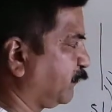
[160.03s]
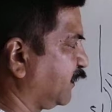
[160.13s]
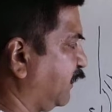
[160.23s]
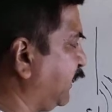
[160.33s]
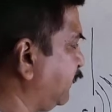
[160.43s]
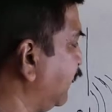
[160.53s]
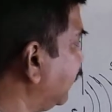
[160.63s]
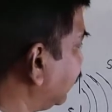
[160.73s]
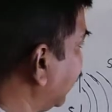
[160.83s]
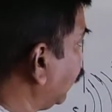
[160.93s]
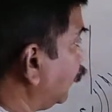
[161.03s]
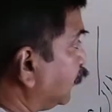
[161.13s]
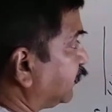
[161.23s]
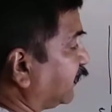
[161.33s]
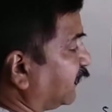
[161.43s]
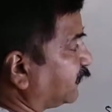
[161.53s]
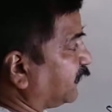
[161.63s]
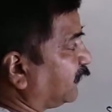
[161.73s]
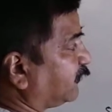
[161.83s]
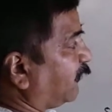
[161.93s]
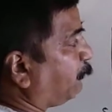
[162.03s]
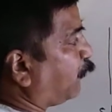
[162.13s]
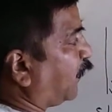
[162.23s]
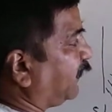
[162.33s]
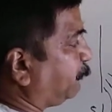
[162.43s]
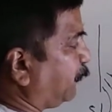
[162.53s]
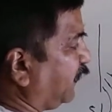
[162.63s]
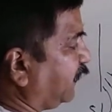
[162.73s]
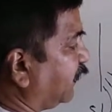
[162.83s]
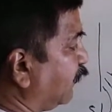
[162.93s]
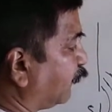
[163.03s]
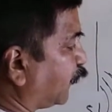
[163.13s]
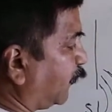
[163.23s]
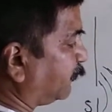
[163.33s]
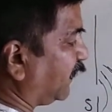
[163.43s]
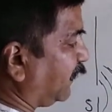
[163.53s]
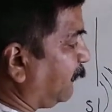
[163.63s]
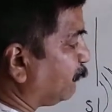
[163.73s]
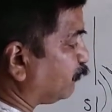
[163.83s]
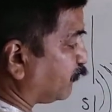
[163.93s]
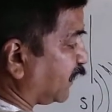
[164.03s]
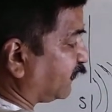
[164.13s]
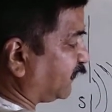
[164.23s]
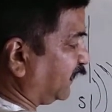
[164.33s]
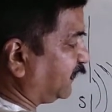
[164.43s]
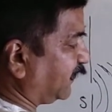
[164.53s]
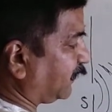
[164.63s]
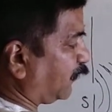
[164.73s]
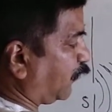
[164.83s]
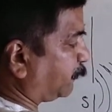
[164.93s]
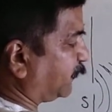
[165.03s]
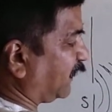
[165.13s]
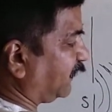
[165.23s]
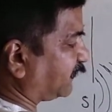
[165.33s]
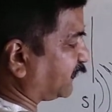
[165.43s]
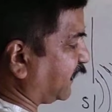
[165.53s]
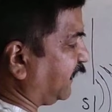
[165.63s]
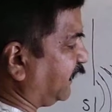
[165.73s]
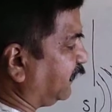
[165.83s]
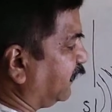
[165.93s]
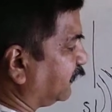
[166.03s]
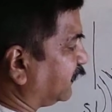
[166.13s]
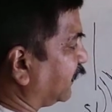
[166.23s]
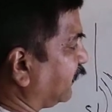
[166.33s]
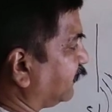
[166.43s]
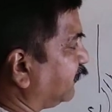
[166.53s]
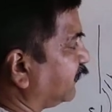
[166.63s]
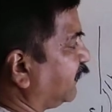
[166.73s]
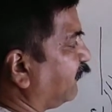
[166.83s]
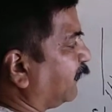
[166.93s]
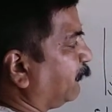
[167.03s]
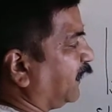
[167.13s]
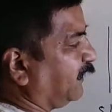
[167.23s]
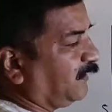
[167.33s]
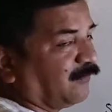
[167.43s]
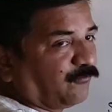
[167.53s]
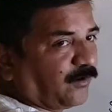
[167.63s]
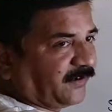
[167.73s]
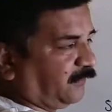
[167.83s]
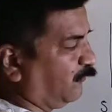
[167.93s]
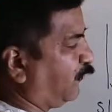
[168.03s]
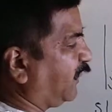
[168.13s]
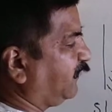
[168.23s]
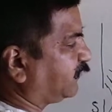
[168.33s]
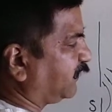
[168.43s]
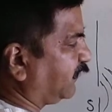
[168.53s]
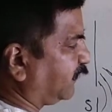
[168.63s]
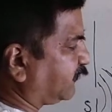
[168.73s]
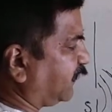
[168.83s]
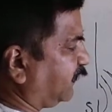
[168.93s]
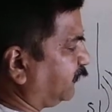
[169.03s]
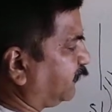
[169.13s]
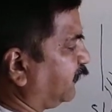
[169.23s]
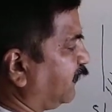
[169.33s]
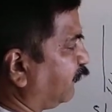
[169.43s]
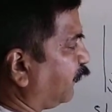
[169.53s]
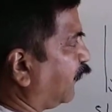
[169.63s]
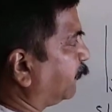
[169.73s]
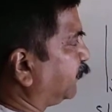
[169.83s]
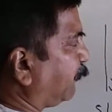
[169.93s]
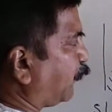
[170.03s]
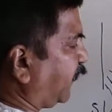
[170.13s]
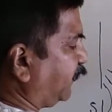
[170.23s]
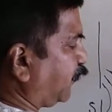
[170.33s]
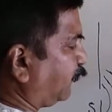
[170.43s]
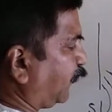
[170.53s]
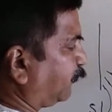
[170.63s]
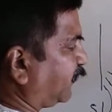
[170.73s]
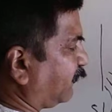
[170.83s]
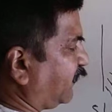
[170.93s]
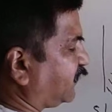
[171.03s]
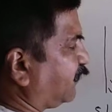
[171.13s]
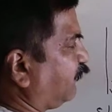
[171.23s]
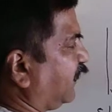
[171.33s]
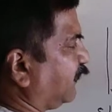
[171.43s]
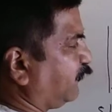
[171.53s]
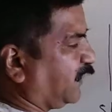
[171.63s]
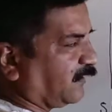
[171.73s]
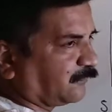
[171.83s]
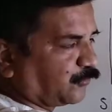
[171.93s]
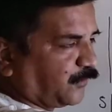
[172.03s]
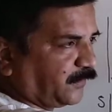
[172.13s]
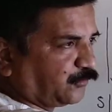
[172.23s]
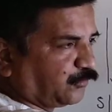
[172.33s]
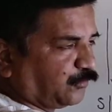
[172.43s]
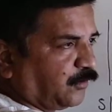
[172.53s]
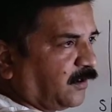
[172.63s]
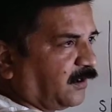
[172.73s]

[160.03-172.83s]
Right? Now, the distance of point P from the center of the screen, that is given by Y. Y is the distance of the point of observation where we are going to